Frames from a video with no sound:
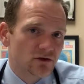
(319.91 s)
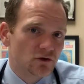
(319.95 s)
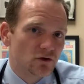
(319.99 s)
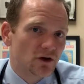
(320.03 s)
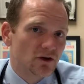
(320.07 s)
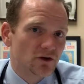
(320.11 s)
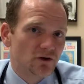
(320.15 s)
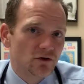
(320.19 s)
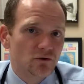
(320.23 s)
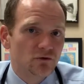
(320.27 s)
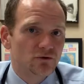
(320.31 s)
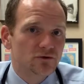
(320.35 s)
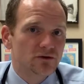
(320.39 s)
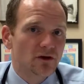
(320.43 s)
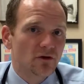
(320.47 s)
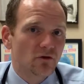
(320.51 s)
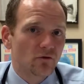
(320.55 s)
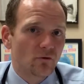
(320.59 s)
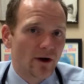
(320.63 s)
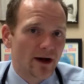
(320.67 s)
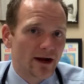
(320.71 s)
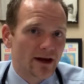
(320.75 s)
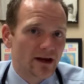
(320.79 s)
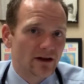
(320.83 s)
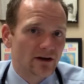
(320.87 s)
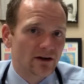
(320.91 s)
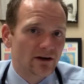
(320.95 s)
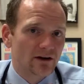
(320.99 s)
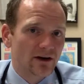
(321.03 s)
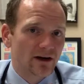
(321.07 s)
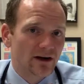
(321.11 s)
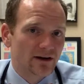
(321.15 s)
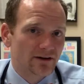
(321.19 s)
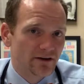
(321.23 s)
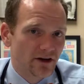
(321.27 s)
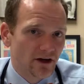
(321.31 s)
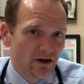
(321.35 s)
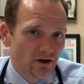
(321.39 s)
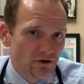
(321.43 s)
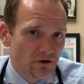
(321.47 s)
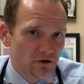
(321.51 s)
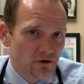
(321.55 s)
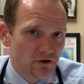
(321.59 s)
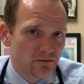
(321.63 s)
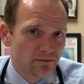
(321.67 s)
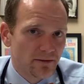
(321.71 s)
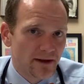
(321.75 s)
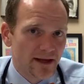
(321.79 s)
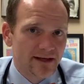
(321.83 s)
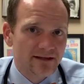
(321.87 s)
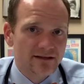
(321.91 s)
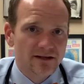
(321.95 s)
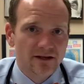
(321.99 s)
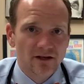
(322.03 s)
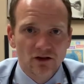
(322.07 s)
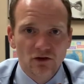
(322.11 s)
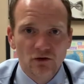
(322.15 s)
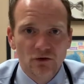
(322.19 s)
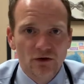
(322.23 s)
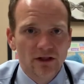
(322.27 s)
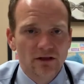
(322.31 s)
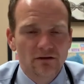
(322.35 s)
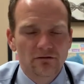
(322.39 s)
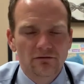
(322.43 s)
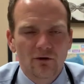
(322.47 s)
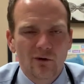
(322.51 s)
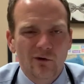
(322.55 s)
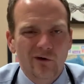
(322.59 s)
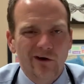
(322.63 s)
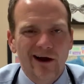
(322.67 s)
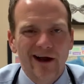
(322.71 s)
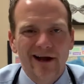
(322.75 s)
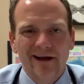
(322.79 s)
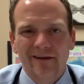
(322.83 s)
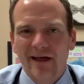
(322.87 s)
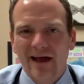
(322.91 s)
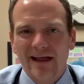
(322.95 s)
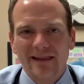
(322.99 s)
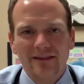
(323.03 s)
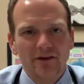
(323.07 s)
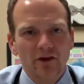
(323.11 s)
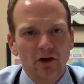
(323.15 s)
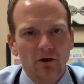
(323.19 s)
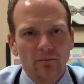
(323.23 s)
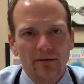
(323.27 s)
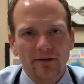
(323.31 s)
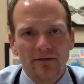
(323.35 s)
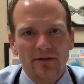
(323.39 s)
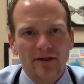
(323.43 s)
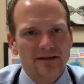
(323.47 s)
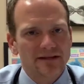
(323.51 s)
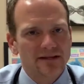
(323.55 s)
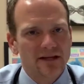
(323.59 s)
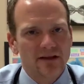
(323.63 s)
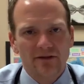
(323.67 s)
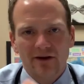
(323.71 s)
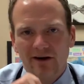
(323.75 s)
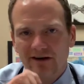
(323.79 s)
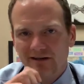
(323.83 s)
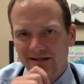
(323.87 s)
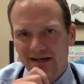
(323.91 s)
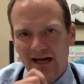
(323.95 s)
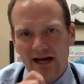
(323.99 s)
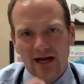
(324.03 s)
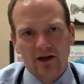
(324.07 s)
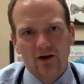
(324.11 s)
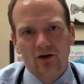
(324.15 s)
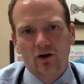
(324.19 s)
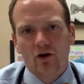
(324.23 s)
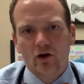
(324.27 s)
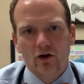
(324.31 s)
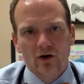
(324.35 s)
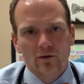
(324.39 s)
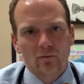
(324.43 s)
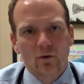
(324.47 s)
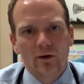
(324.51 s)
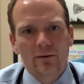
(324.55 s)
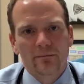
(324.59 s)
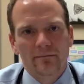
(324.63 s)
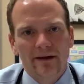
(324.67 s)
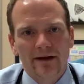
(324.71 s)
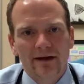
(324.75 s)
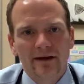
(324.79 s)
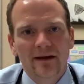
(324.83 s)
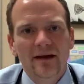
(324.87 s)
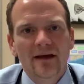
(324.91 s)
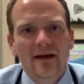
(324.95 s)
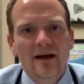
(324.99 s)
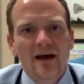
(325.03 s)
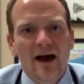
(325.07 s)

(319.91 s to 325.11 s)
You can use regular adult toothpaste, including the fluoride. That little bit that's in there is not going to hurt them one bit.